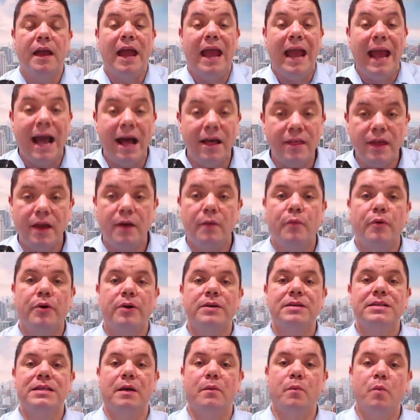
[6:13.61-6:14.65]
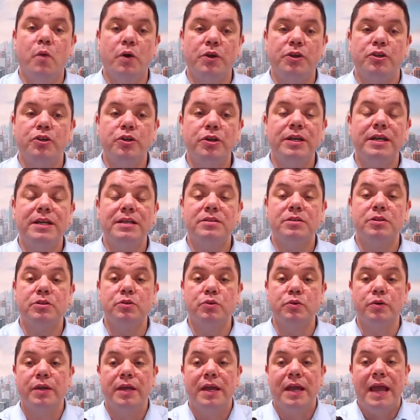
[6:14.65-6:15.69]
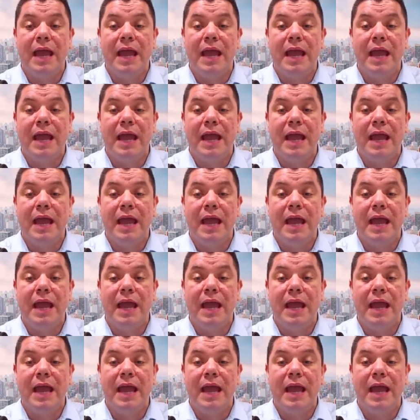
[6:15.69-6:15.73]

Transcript: how that works and what you need to do